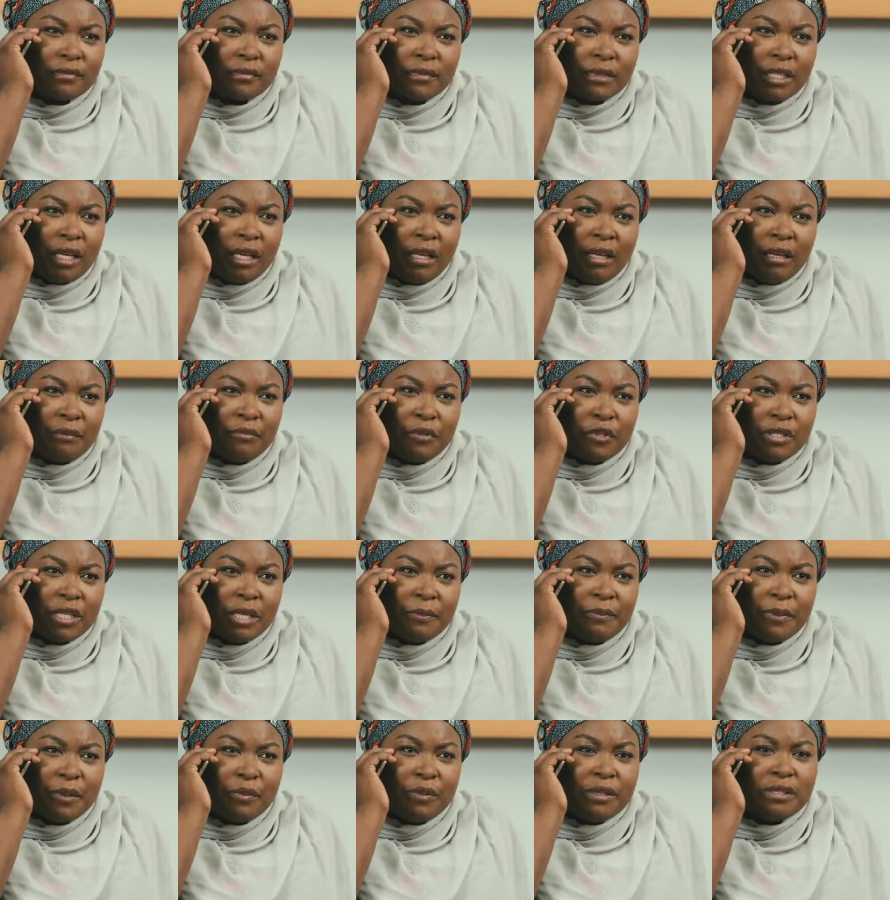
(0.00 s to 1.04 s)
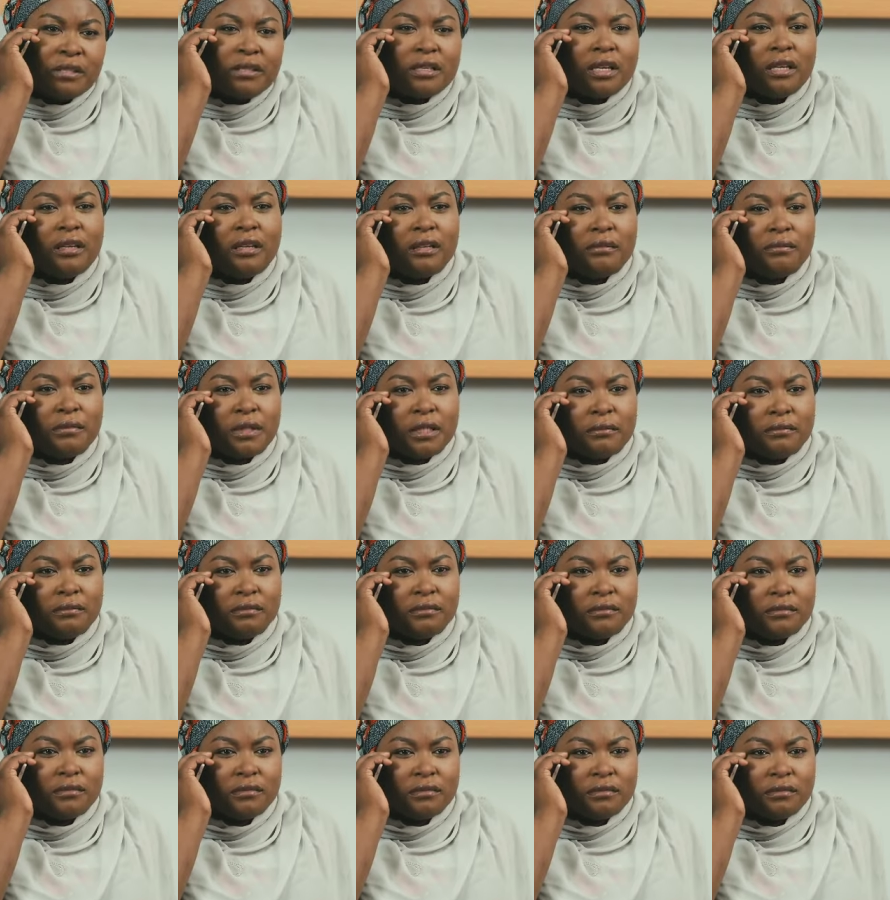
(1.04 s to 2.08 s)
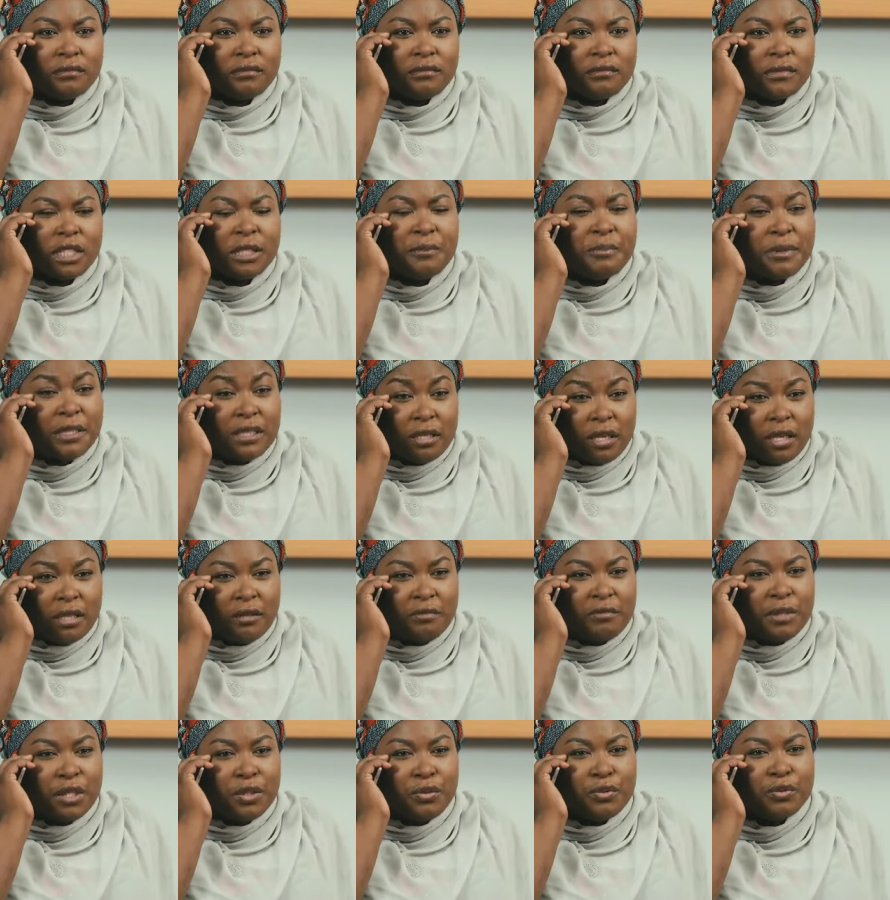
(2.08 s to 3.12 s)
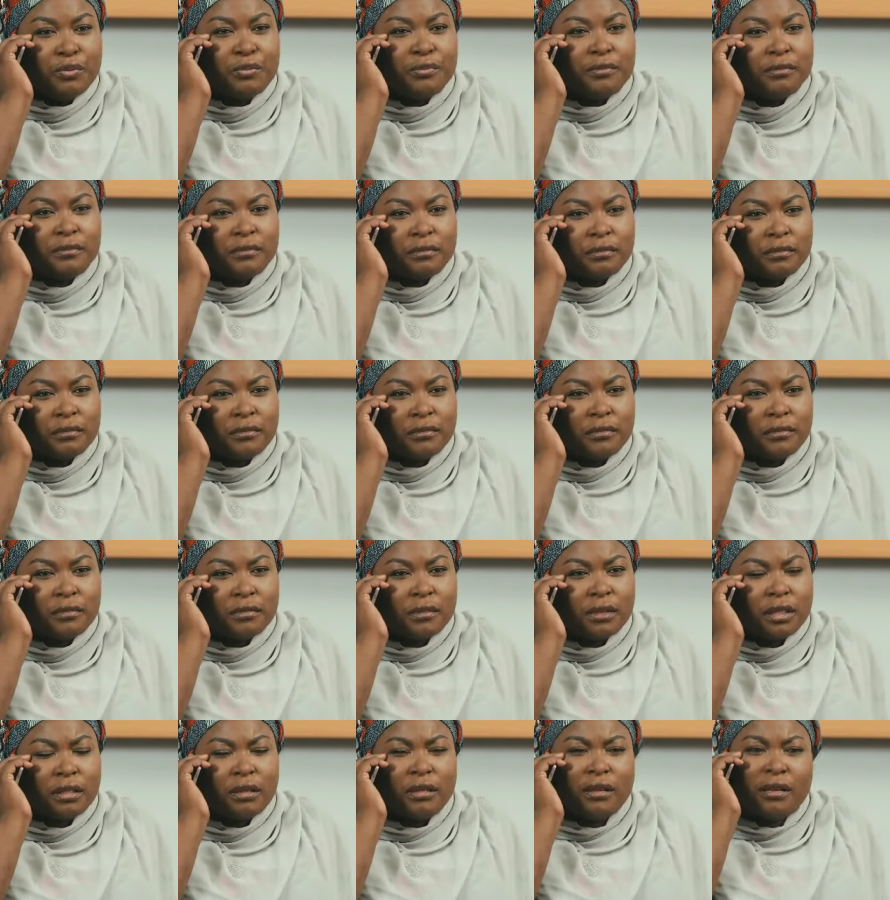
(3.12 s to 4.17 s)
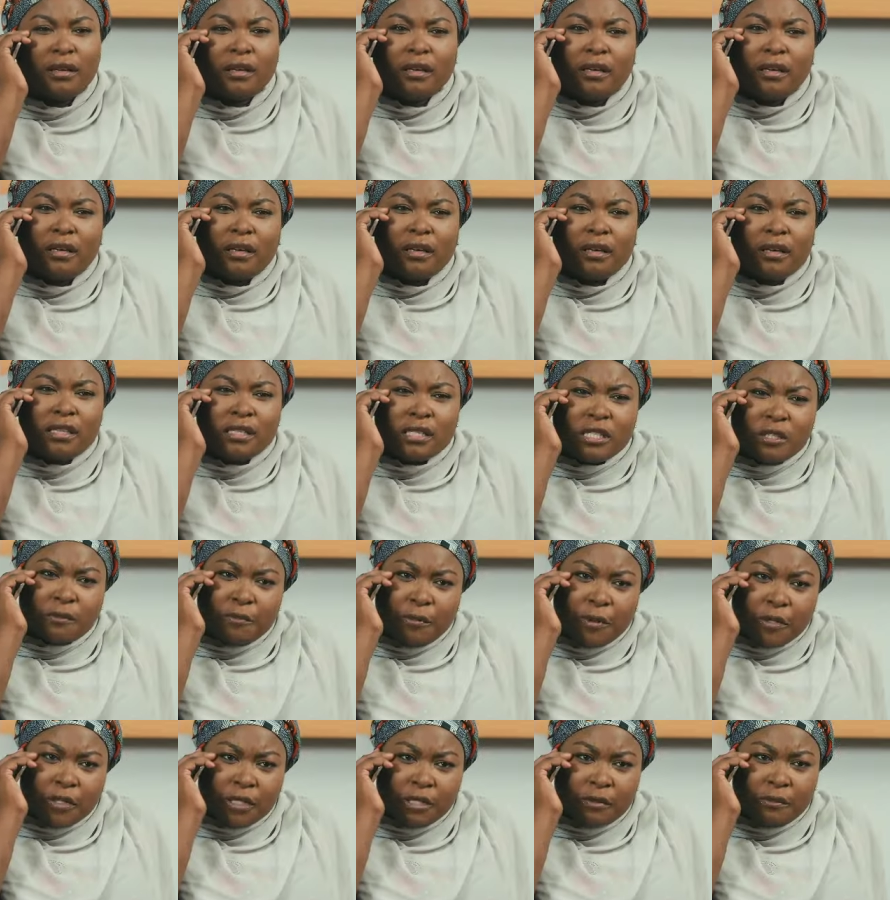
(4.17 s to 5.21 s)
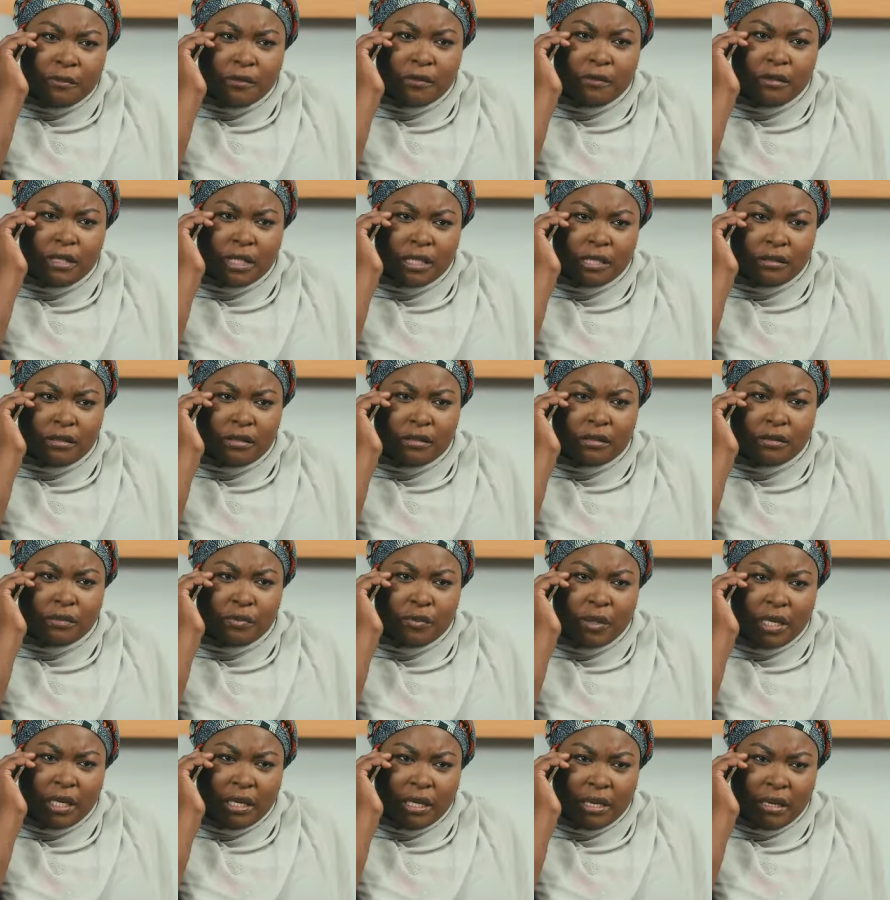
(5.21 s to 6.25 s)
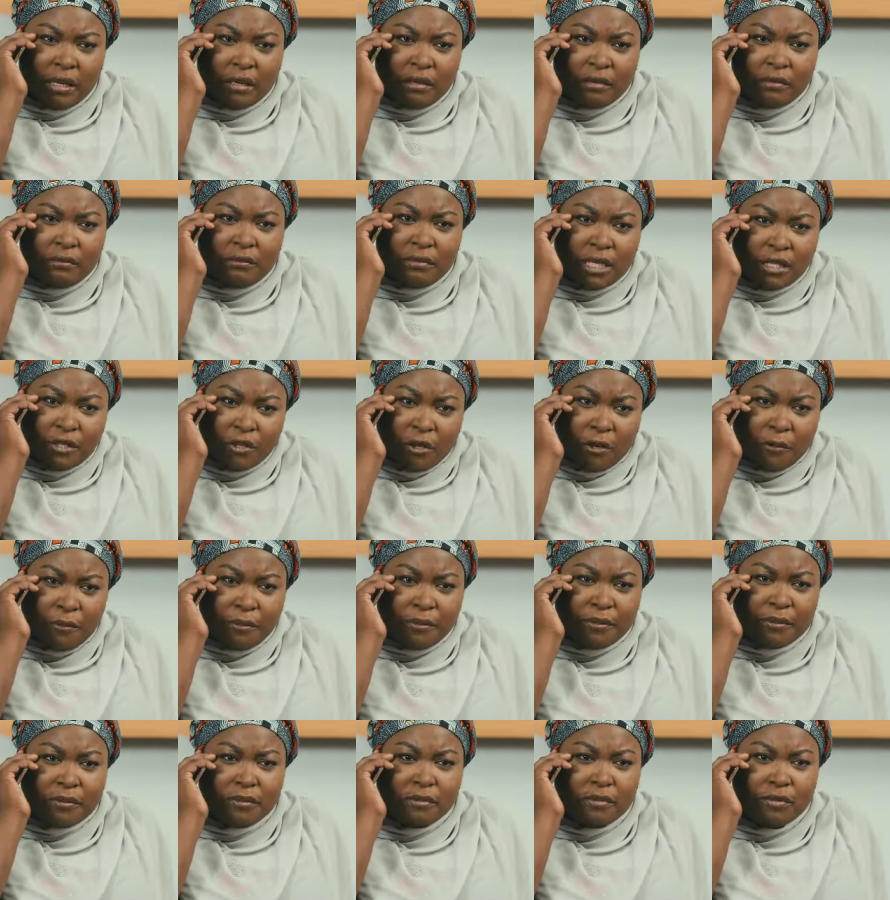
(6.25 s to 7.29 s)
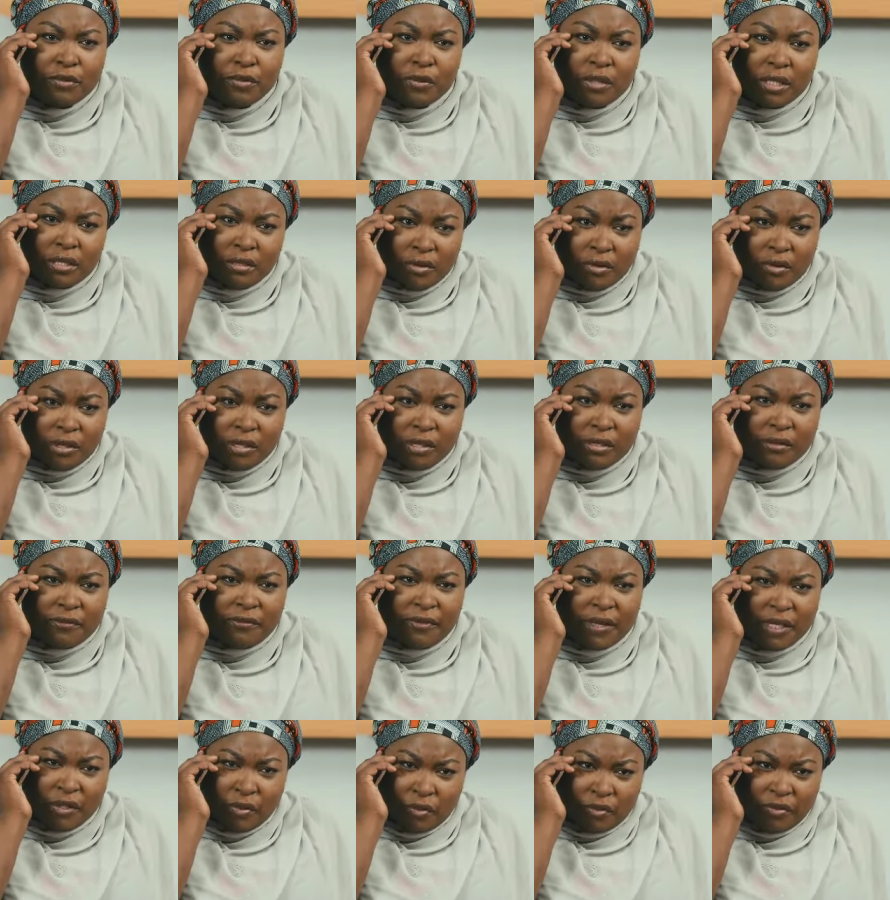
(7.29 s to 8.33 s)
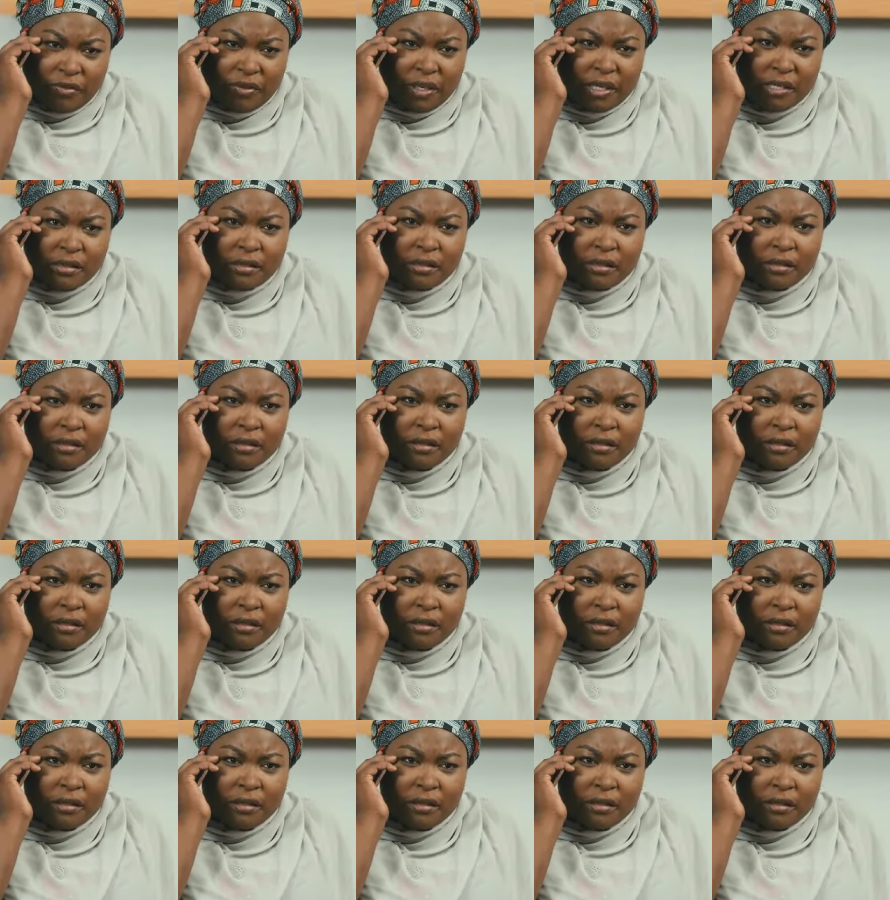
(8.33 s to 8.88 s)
I am not happy with Danlami. He betrayed me too. Is it possible that we can meet up to discuss face to face?